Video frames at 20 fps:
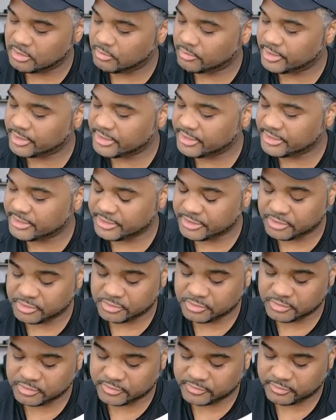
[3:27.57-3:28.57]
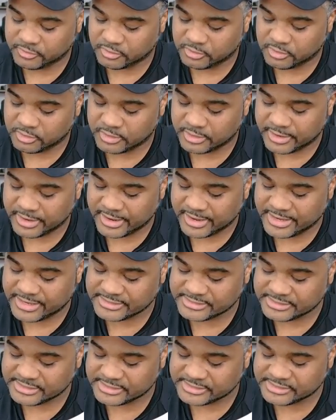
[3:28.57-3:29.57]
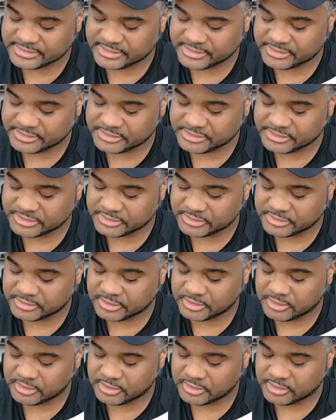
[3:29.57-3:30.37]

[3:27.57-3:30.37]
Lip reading: we're going to use for SSH,